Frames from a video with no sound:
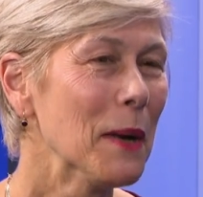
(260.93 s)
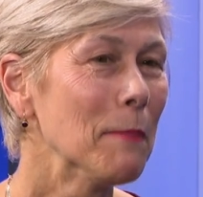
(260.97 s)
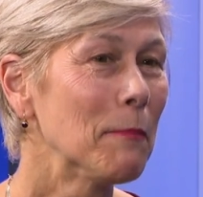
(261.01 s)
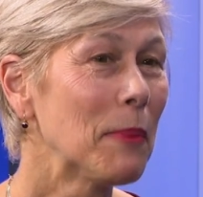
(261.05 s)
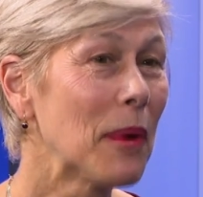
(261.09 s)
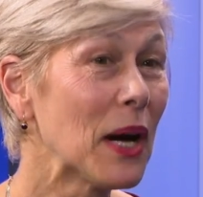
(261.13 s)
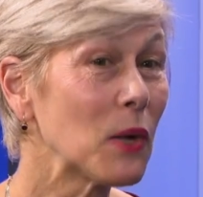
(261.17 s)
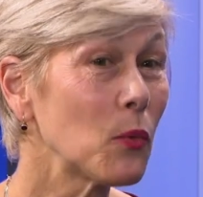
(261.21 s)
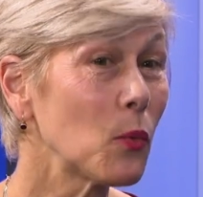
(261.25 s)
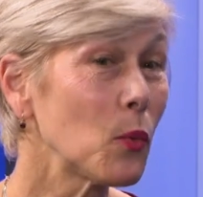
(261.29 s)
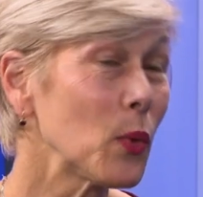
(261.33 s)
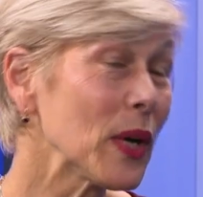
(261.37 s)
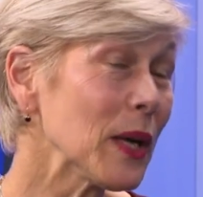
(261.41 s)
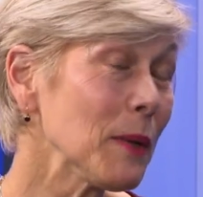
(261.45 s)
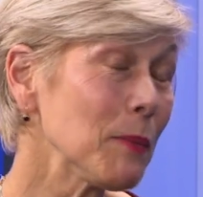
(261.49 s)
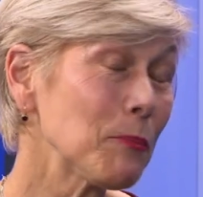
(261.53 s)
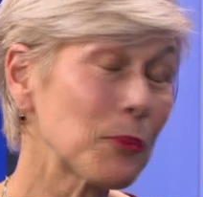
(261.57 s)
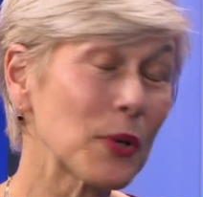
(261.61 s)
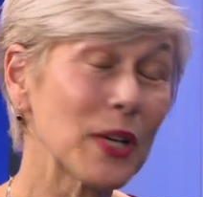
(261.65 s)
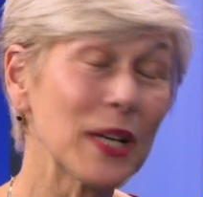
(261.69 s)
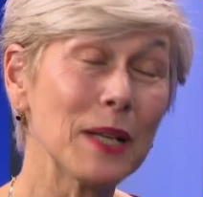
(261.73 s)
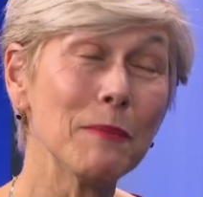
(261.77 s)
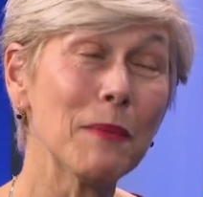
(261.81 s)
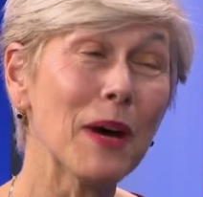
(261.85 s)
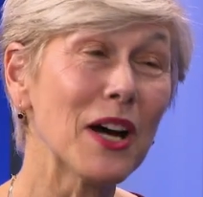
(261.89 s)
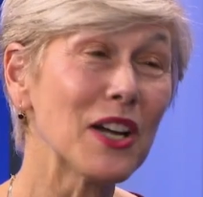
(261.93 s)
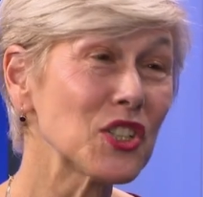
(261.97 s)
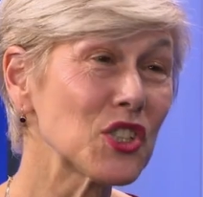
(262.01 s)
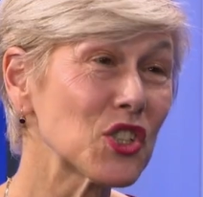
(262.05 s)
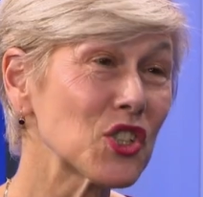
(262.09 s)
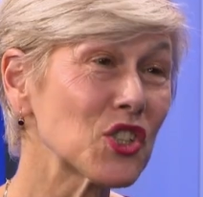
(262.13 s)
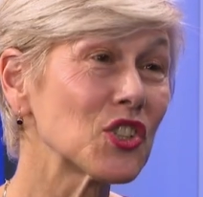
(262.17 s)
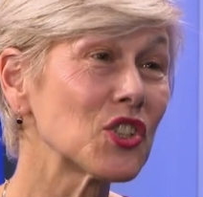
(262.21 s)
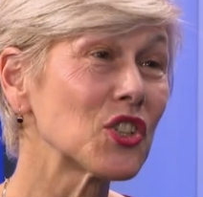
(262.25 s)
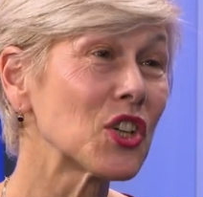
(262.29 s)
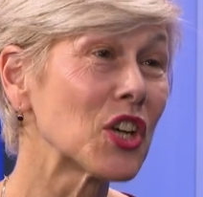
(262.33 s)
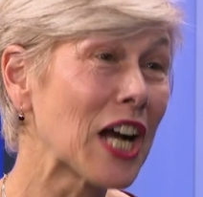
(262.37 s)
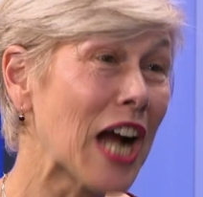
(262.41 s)
But we pretty
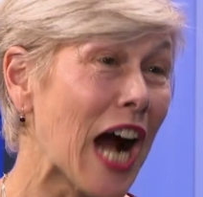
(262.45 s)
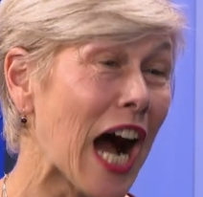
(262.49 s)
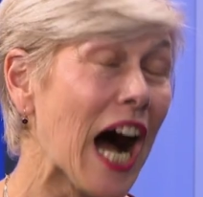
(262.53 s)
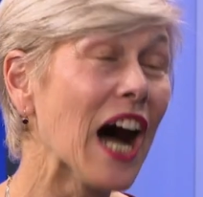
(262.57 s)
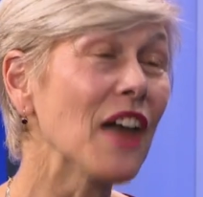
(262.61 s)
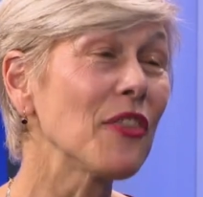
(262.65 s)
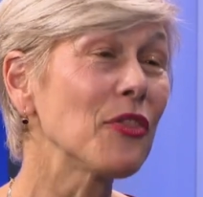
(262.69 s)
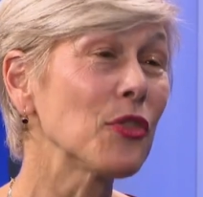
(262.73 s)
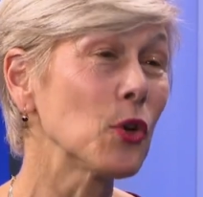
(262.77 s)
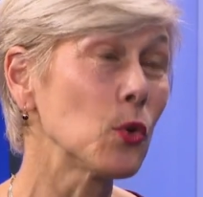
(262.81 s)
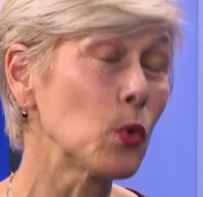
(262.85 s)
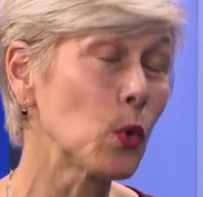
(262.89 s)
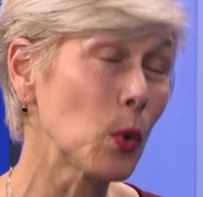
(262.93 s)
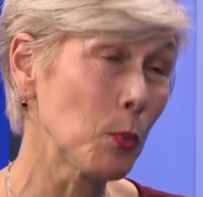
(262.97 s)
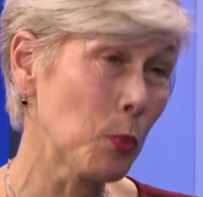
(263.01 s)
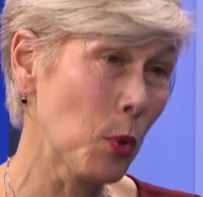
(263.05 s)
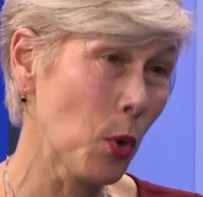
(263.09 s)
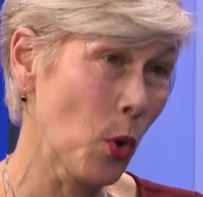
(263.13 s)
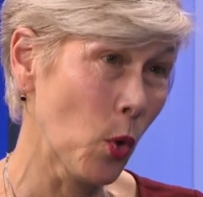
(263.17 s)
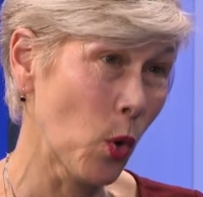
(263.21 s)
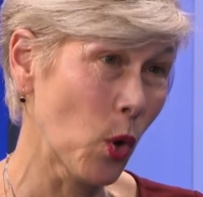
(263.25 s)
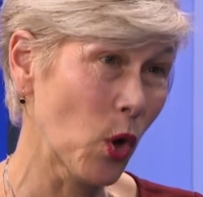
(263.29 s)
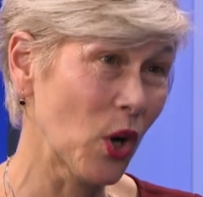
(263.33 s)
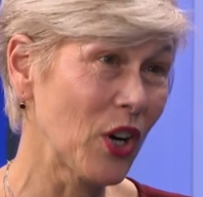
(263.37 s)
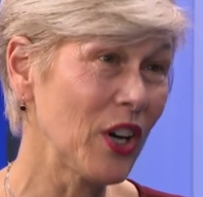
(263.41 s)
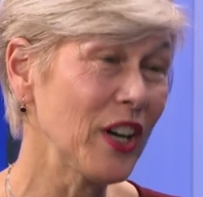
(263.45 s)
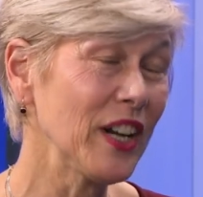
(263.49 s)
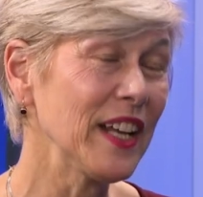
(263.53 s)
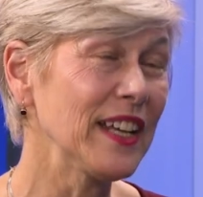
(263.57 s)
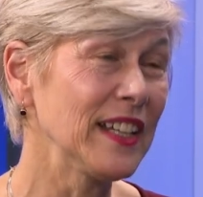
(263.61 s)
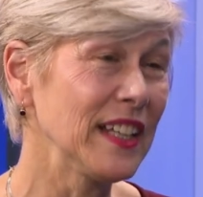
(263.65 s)
much got the report